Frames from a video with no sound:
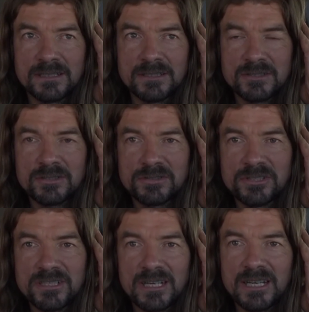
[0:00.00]

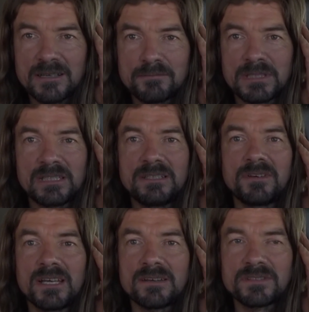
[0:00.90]
discussion I can't
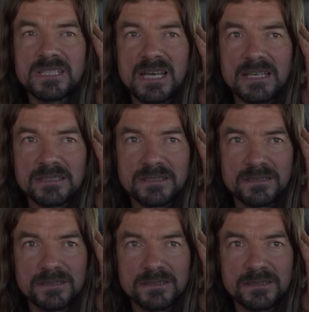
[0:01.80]
believe I haven't had.